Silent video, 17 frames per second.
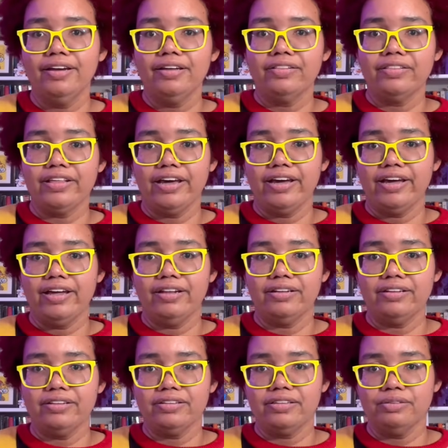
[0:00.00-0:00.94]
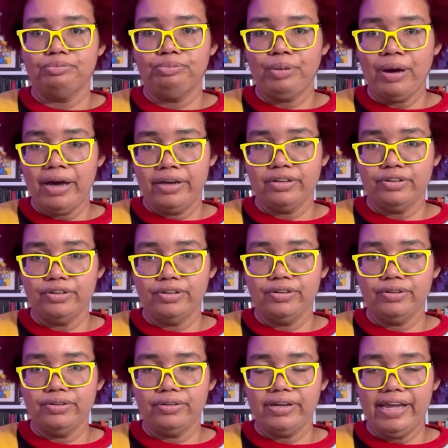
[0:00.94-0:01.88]
that the
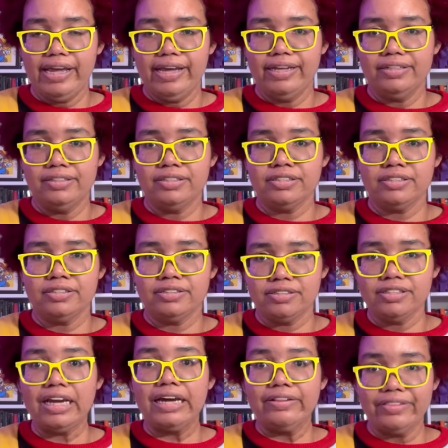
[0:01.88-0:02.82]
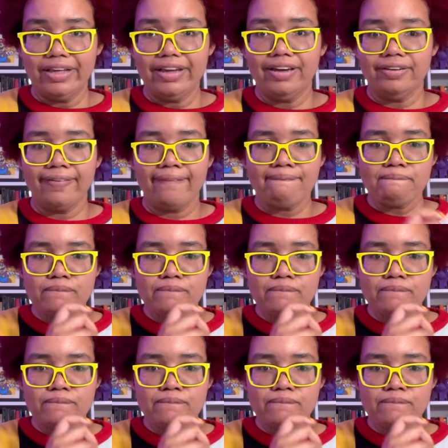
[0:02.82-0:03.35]
buyer had done that.